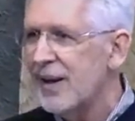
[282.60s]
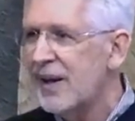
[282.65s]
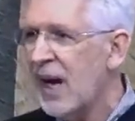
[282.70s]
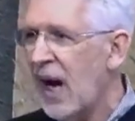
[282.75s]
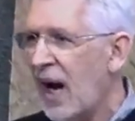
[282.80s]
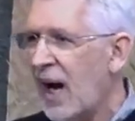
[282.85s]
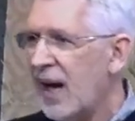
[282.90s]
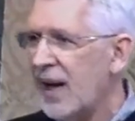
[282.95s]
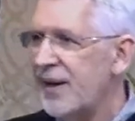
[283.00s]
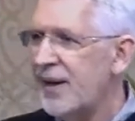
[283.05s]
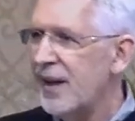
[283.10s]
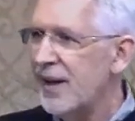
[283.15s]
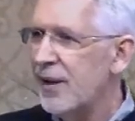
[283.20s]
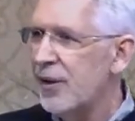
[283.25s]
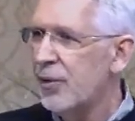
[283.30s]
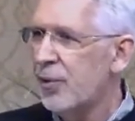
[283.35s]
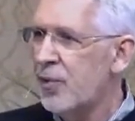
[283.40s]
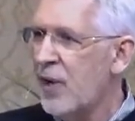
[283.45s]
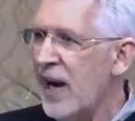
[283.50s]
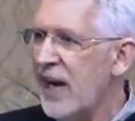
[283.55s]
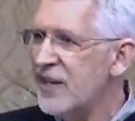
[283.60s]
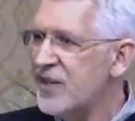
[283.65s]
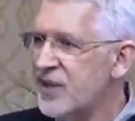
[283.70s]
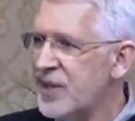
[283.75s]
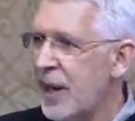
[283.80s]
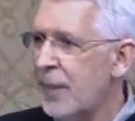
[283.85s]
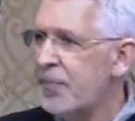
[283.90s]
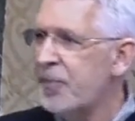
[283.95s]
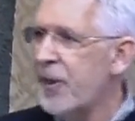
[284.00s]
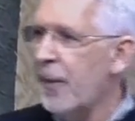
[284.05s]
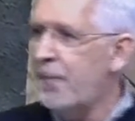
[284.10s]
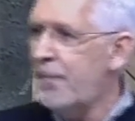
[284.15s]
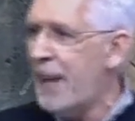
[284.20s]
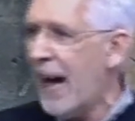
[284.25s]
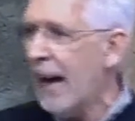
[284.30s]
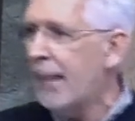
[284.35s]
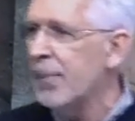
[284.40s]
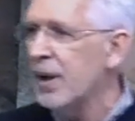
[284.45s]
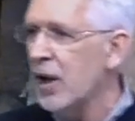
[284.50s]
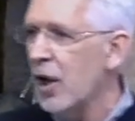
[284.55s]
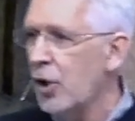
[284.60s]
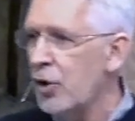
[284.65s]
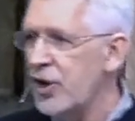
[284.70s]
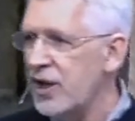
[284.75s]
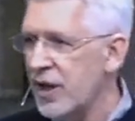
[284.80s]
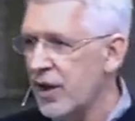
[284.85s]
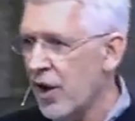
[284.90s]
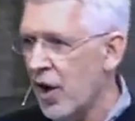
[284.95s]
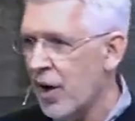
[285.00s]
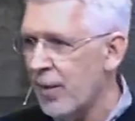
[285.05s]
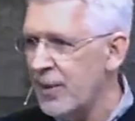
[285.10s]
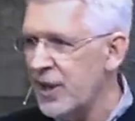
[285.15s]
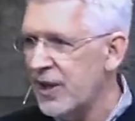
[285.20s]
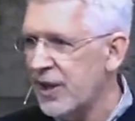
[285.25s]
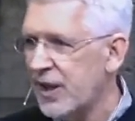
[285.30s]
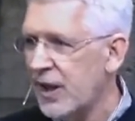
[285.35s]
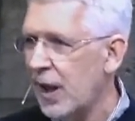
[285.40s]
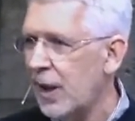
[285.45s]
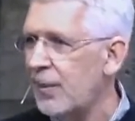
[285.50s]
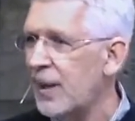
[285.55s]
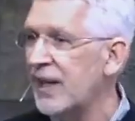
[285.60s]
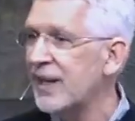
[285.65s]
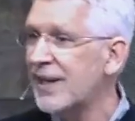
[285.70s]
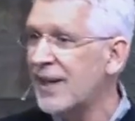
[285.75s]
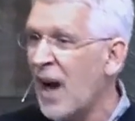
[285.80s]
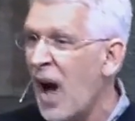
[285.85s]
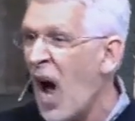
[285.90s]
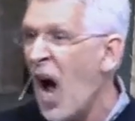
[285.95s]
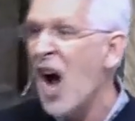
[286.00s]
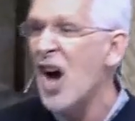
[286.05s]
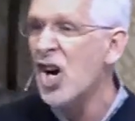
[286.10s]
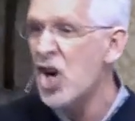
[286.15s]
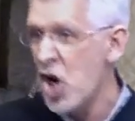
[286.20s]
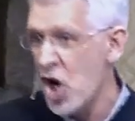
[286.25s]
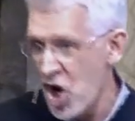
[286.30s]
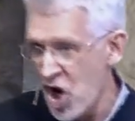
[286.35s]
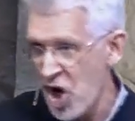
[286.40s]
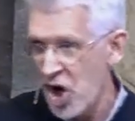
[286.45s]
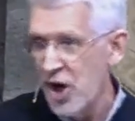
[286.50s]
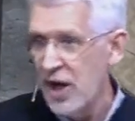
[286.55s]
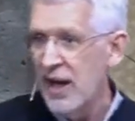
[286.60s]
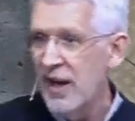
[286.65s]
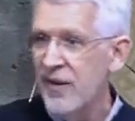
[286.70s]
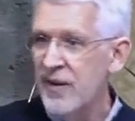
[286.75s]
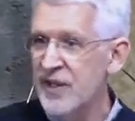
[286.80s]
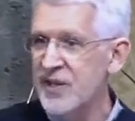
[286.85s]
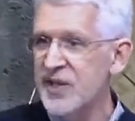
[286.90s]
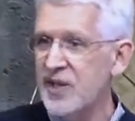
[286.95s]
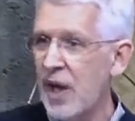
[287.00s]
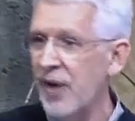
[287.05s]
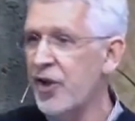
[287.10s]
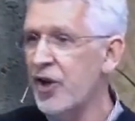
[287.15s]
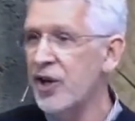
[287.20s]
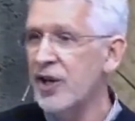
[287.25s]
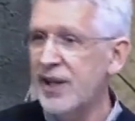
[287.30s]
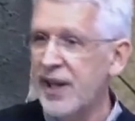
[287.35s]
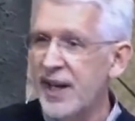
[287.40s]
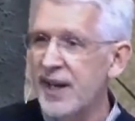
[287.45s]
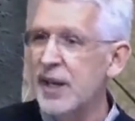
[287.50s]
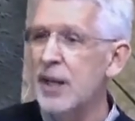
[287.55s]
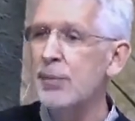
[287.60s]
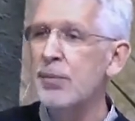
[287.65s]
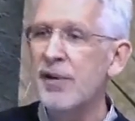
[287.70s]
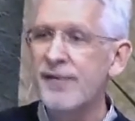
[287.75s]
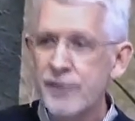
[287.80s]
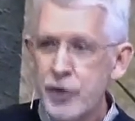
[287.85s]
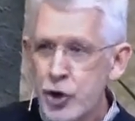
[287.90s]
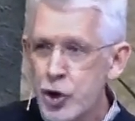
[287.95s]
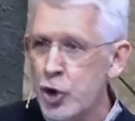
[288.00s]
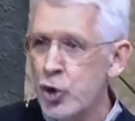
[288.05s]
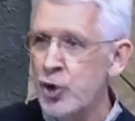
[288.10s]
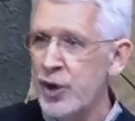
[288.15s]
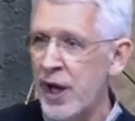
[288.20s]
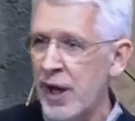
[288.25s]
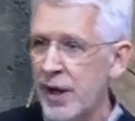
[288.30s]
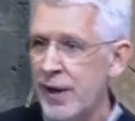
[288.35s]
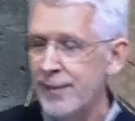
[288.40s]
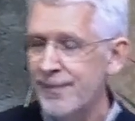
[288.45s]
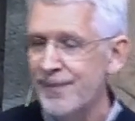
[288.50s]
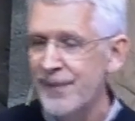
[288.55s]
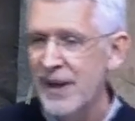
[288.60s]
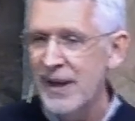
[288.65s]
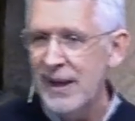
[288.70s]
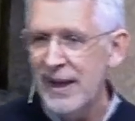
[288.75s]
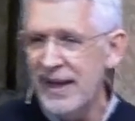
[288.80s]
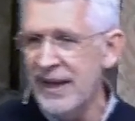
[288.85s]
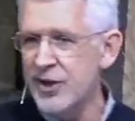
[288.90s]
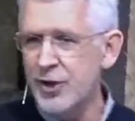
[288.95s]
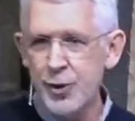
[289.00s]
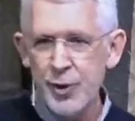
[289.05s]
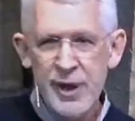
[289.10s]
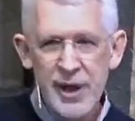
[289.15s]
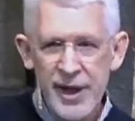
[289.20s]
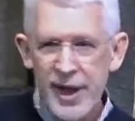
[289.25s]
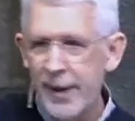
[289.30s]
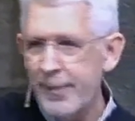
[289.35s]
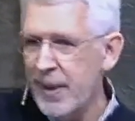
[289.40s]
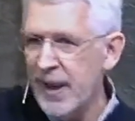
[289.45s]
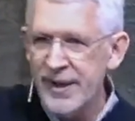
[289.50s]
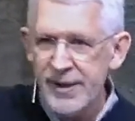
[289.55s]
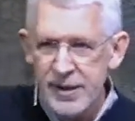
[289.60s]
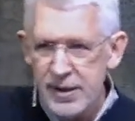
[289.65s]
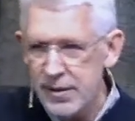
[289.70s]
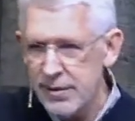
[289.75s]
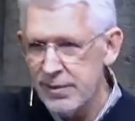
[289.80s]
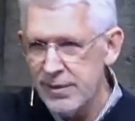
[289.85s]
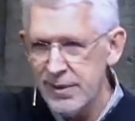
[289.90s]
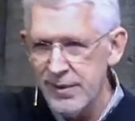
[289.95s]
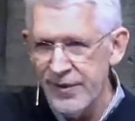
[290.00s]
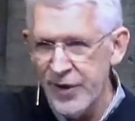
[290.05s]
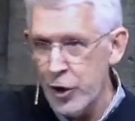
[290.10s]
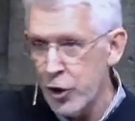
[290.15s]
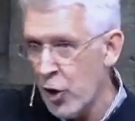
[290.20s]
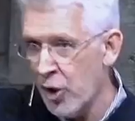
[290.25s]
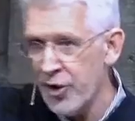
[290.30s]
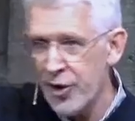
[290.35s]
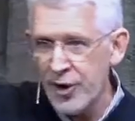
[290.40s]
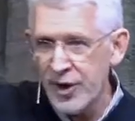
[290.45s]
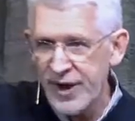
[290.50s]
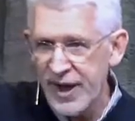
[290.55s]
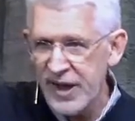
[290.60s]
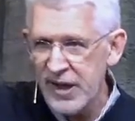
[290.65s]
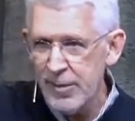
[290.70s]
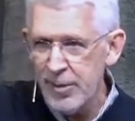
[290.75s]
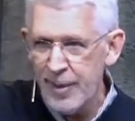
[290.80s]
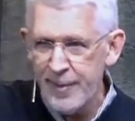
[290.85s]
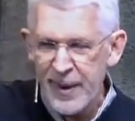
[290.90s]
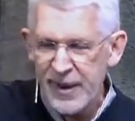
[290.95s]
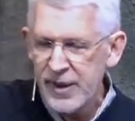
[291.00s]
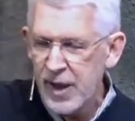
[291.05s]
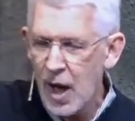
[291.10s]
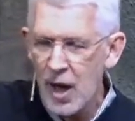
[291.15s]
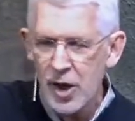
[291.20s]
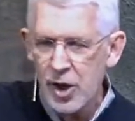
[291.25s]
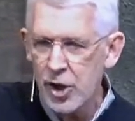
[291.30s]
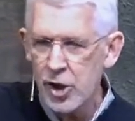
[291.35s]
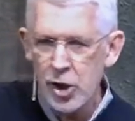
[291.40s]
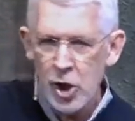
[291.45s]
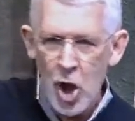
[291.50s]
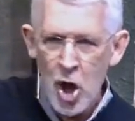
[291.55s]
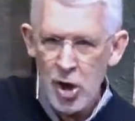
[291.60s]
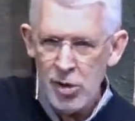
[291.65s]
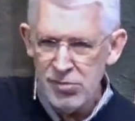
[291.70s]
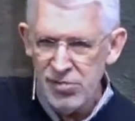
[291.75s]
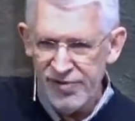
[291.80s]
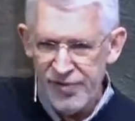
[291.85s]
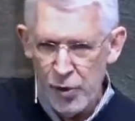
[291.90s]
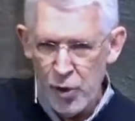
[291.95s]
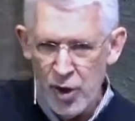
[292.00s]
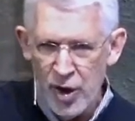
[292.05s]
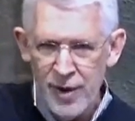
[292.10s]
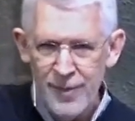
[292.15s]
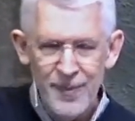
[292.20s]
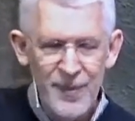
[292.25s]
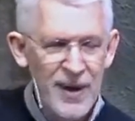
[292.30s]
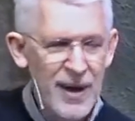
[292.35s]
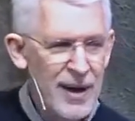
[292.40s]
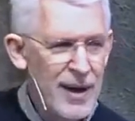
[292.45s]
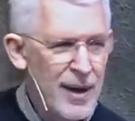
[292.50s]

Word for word: God raised up the Babylonian army to come and conquer the southern kingdom of Judah. Israel had been, the northern kingdom had been conquered long before,